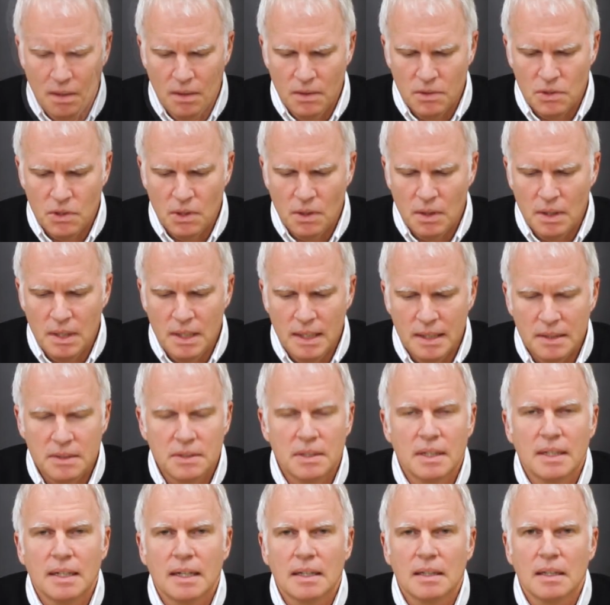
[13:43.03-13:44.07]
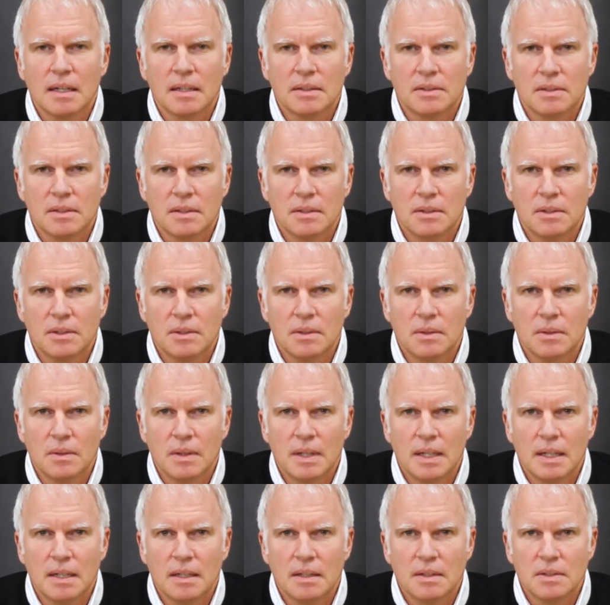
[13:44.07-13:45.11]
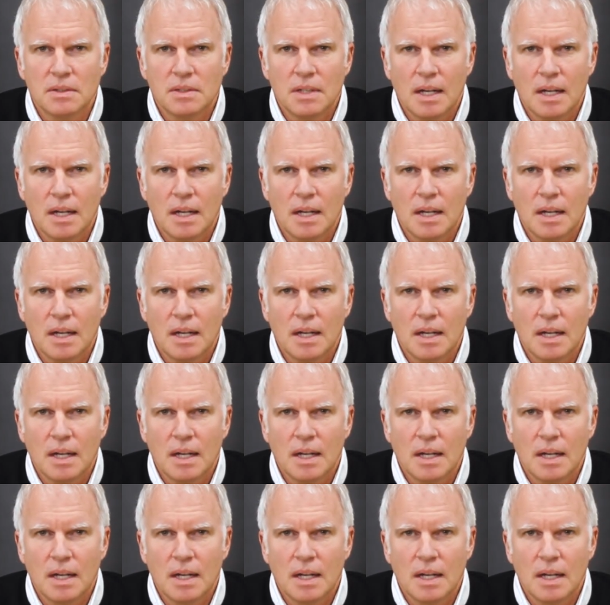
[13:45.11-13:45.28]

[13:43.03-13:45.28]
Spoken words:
So the next thing I'd like to do is